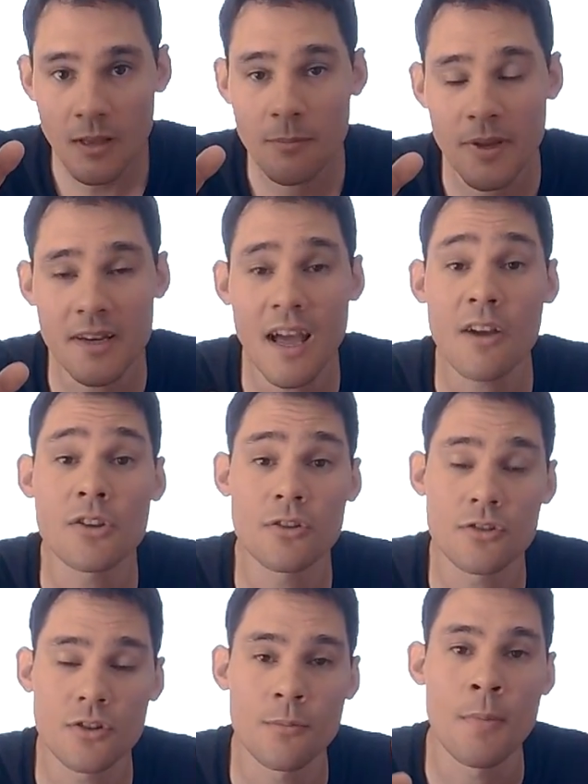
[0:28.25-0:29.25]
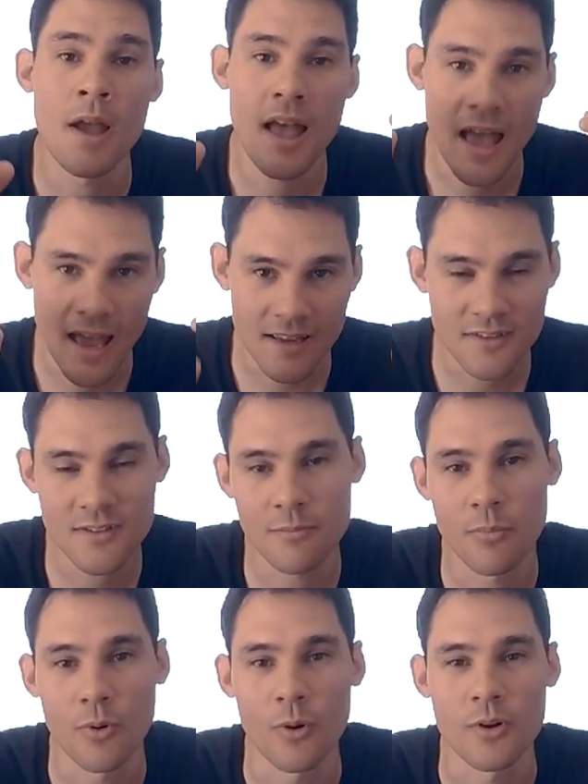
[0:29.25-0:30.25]
But now YouTube has
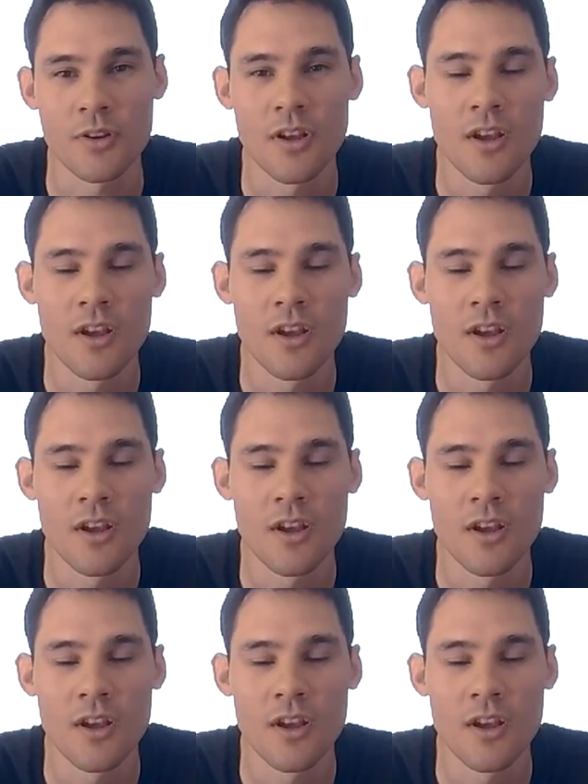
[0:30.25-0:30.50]
support